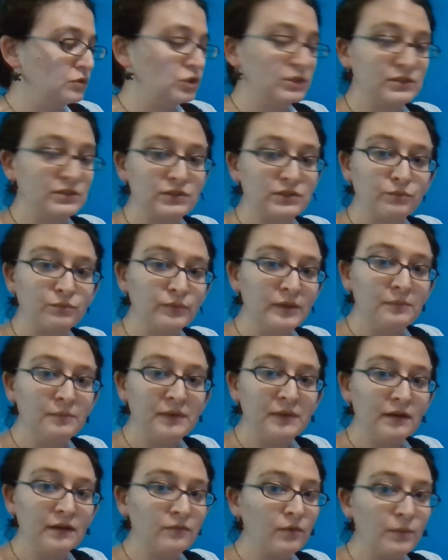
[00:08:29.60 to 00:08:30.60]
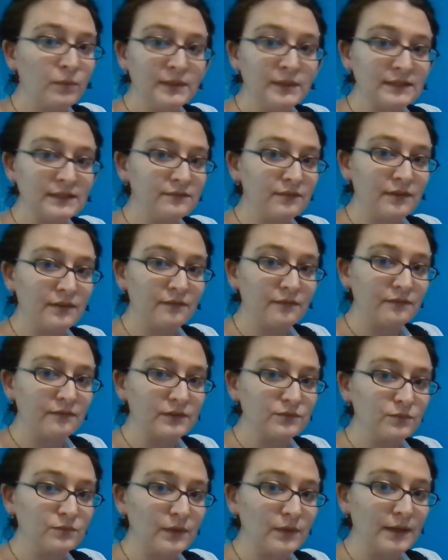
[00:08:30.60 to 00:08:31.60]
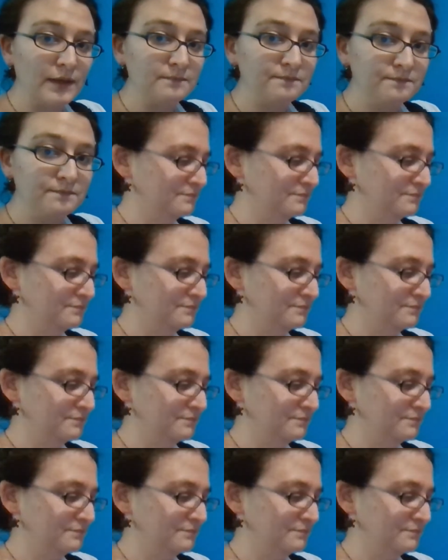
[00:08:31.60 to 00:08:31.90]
Just a repeat of what we did for the first one.